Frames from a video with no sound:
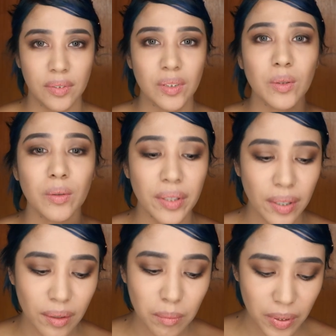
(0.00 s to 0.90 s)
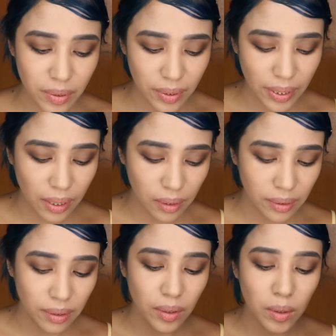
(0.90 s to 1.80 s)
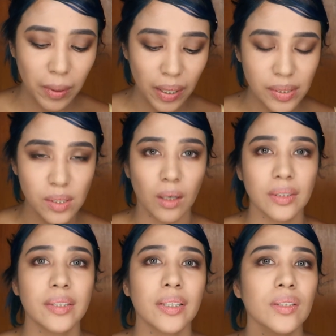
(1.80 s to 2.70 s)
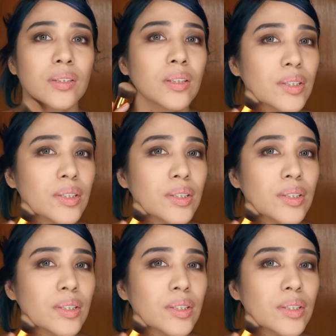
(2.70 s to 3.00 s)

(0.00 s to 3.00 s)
So the other mother held her parents hostage.